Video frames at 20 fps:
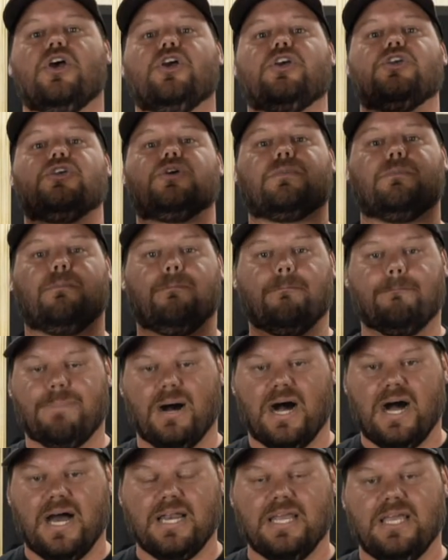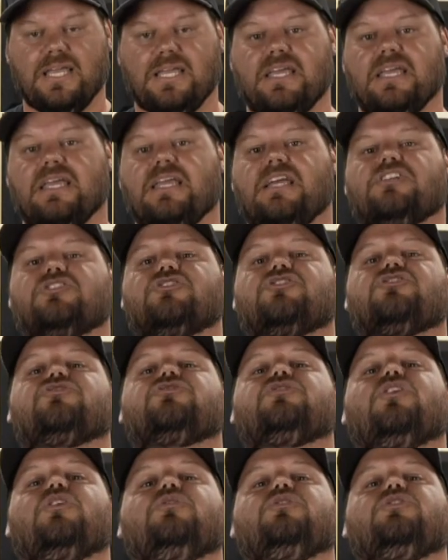your body can get
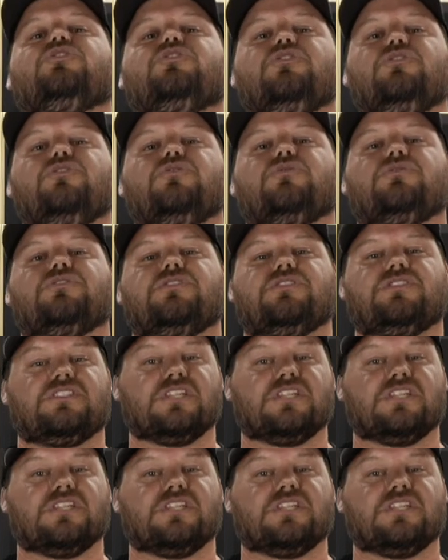so used